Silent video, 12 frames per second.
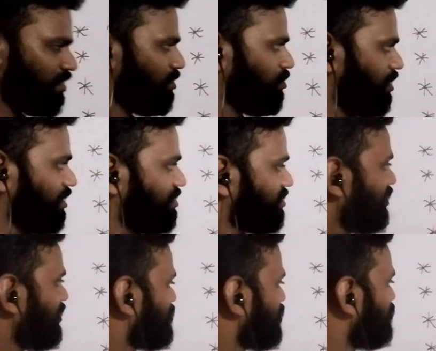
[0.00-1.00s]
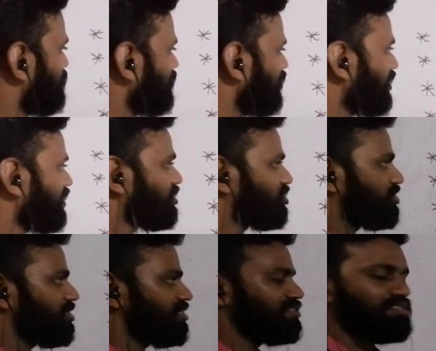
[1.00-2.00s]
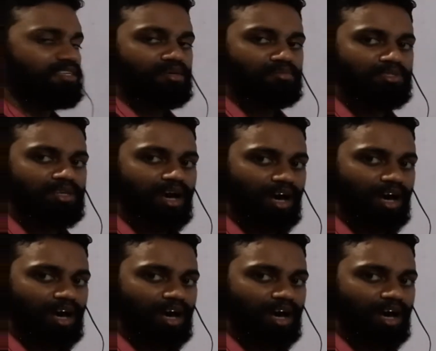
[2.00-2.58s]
Look at the third example. She seemed